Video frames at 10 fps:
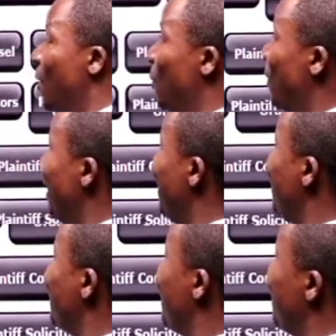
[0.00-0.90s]
Look at
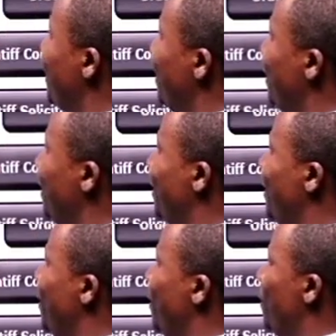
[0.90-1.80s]
this.
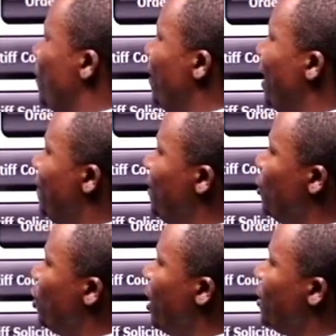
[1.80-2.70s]
We have the
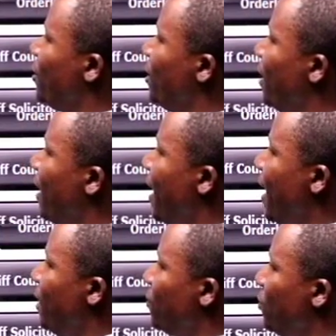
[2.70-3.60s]
judge,
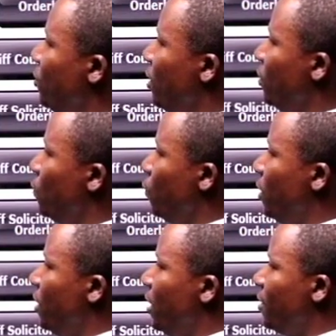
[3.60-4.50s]
associate
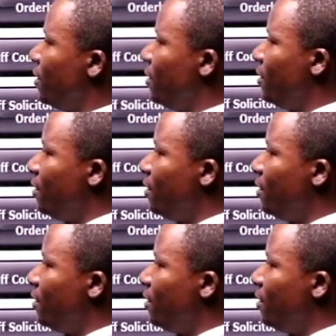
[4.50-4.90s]
witness,